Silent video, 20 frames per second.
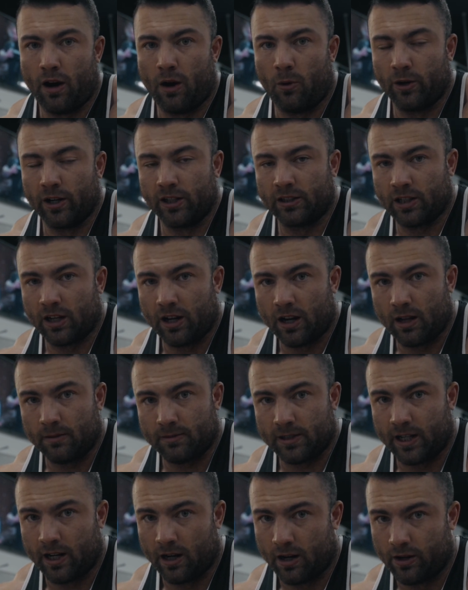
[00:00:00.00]
I want to turn up
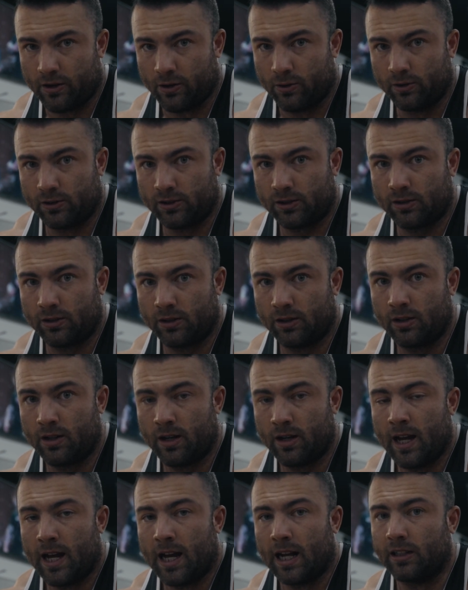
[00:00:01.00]
to the Arnolds
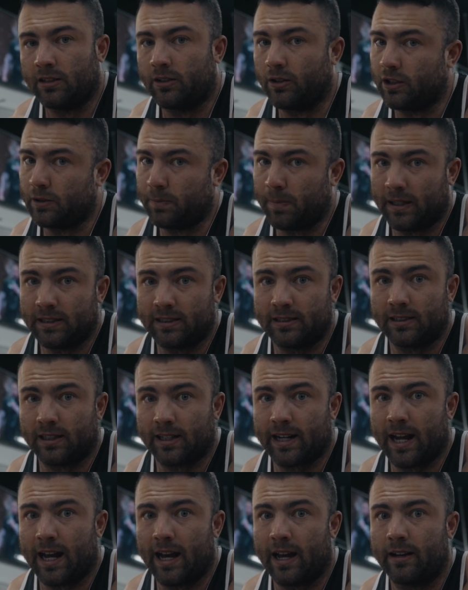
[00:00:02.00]
and do as best as I
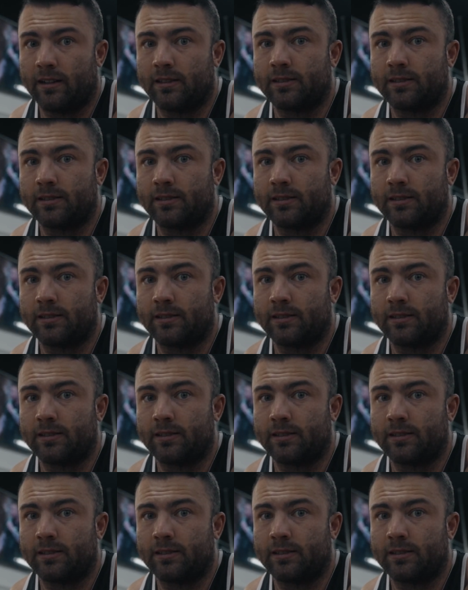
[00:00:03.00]
can.